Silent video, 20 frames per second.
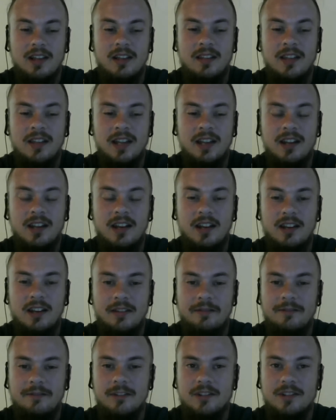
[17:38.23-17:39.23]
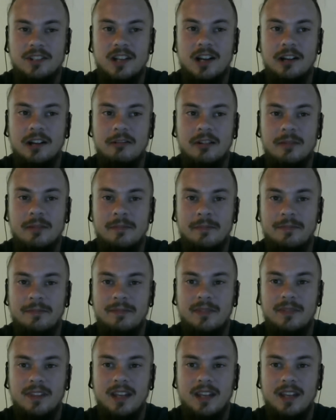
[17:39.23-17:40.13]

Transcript: Then for Skyrim,